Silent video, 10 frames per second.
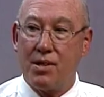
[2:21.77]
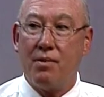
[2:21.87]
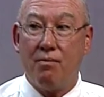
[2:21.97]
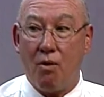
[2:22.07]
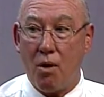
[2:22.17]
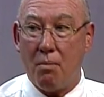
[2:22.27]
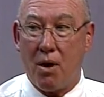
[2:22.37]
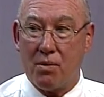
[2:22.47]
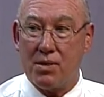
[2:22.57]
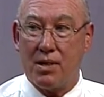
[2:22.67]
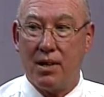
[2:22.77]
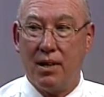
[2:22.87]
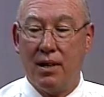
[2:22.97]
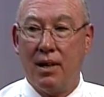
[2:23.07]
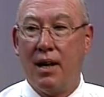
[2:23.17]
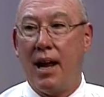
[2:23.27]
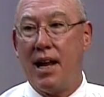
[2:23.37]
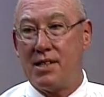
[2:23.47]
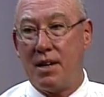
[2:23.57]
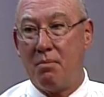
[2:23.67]
and foremost
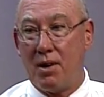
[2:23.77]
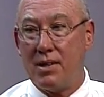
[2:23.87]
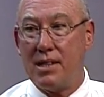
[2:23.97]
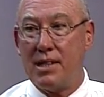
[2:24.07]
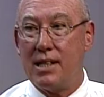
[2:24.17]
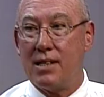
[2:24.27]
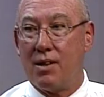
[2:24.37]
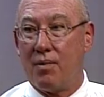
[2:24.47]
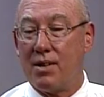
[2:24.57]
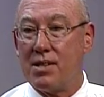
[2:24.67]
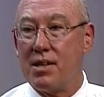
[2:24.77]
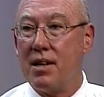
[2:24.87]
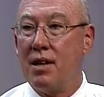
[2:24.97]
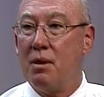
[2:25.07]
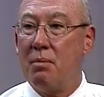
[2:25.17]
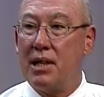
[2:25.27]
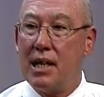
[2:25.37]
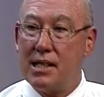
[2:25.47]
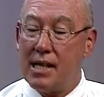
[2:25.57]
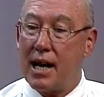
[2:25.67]
as an emergency service, but
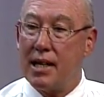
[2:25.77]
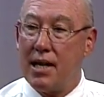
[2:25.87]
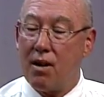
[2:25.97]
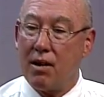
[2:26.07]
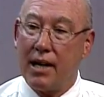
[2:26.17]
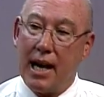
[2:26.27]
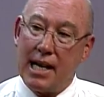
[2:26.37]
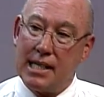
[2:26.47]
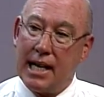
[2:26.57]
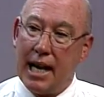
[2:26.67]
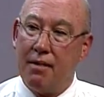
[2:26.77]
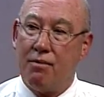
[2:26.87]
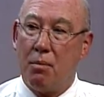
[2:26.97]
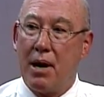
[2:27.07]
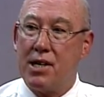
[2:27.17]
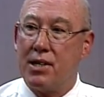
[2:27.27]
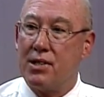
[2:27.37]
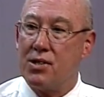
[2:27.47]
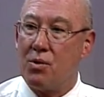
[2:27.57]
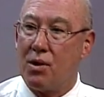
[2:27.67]
then secondarily as an information
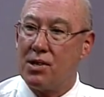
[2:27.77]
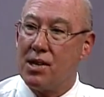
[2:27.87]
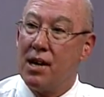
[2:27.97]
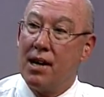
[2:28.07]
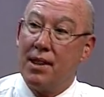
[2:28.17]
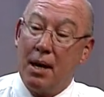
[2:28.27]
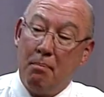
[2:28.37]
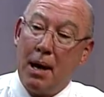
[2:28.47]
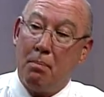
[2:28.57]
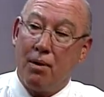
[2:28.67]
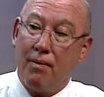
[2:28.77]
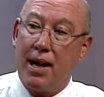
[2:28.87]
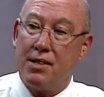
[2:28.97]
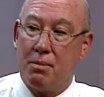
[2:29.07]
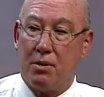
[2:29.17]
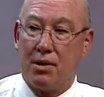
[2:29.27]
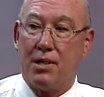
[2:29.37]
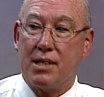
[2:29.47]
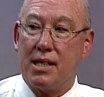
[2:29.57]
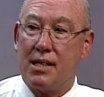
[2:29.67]
source that may prevent
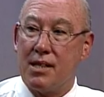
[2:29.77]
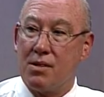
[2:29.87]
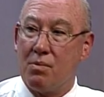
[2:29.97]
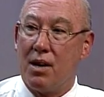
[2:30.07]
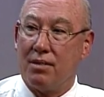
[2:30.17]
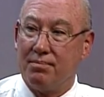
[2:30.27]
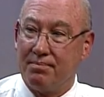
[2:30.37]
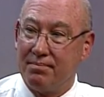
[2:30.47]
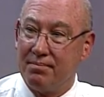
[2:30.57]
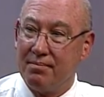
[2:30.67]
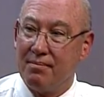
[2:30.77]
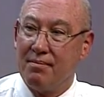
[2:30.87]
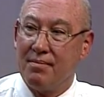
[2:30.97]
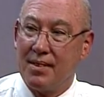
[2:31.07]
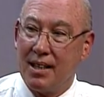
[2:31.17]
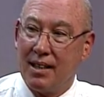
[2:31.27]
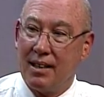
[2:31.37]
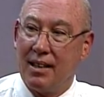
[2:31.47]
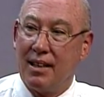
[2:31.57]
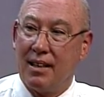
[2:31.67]
emergencies as well. A lot of education going on
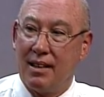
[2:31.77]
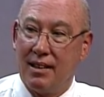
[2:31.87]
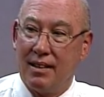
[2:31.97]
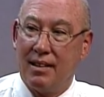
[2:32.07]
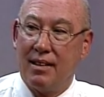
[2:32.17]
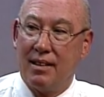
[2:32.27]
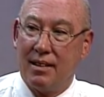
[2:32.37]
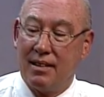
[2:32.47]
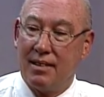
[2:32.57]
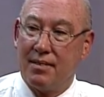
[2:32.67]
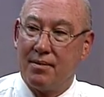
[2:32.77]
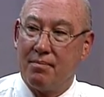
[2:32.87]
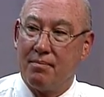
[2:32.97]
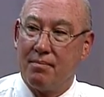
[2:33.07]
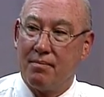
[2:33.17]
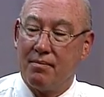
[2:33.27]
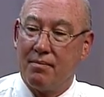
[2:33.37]
at the that you